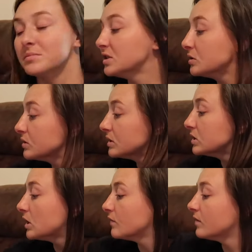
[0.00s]
and pencils and
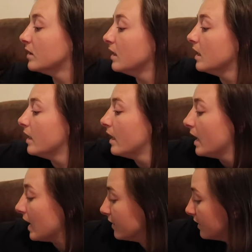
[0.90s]
stuff.
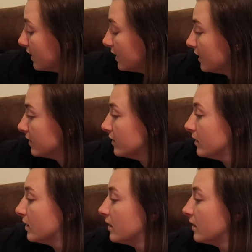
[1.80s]
And then